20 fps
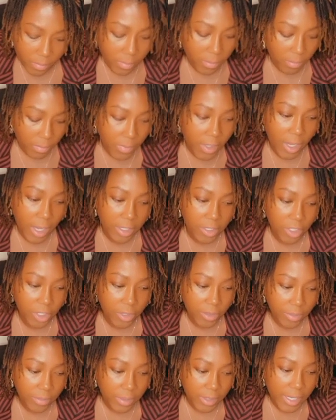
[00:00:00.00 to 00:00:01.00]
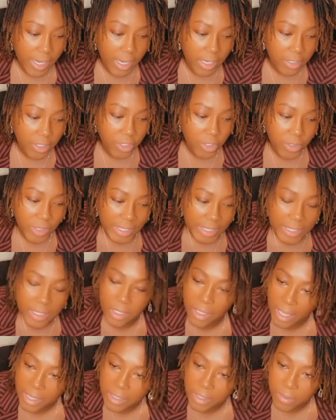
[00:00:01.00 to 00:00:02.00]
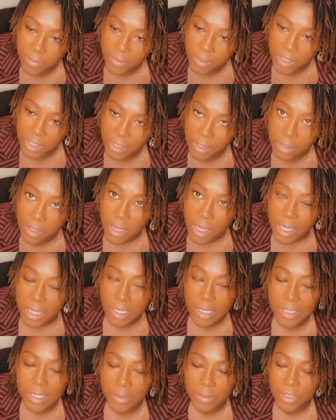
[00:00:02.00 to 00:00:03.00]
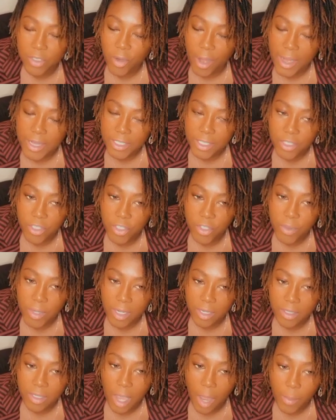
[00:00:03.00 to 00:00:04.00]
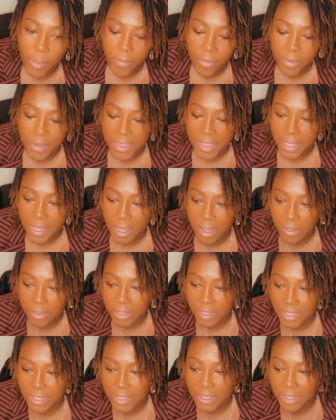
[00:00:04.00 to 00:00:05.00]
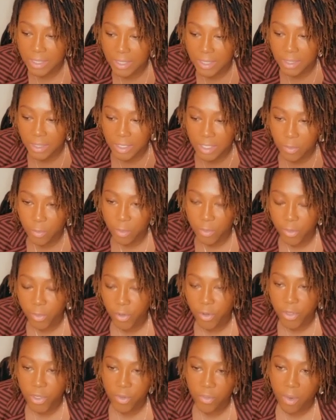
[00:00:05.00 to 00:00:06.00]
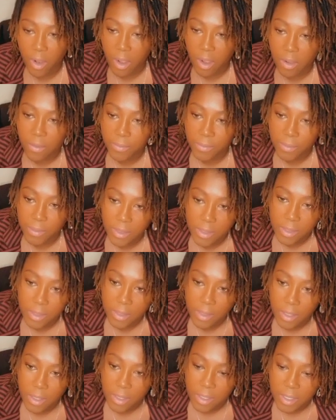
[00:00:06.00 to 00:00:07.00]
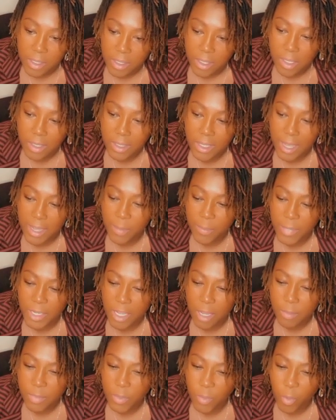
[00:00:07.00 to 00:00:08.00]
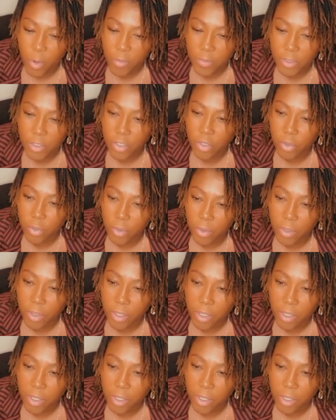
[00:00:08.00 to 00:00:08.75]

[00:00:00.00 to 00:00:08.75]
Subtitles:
Got you. Yeah, use it selectively. Because trying to do it on top of everything else consistently will throw you off. Because then it becomes more of a chore.